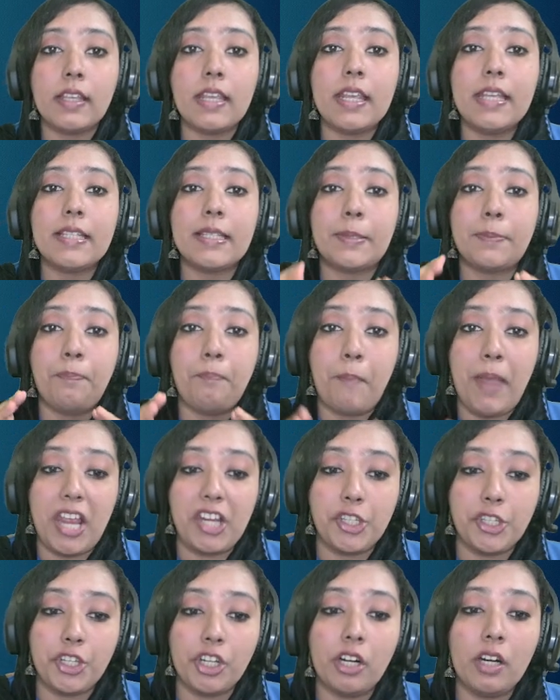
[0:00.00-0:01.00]
is
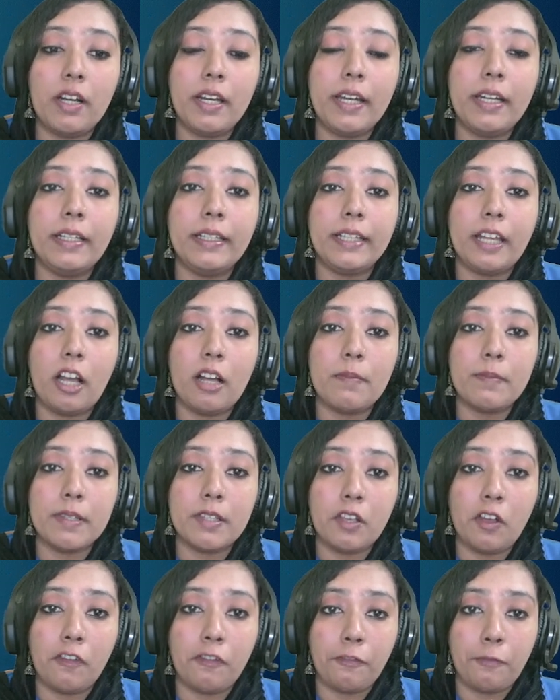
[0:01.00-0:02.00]
measured in terms
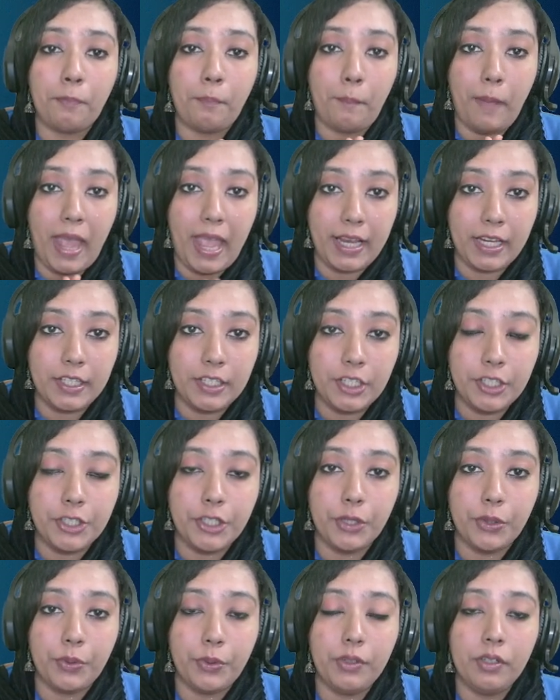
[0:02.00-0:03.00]
of
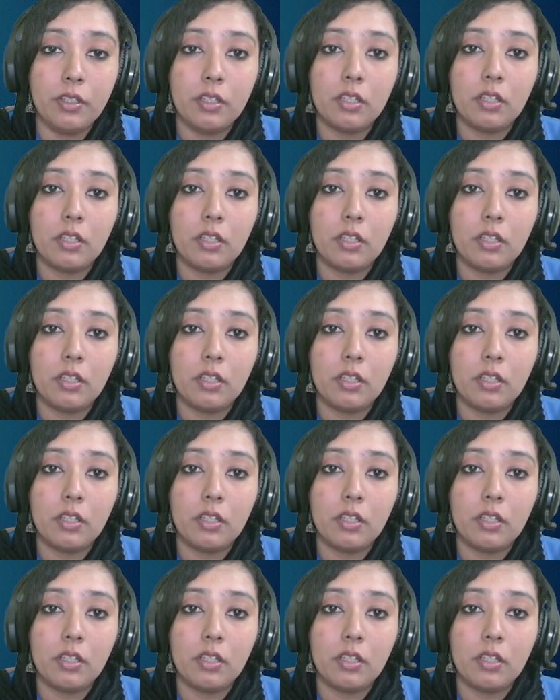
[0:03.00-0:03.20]
magnitude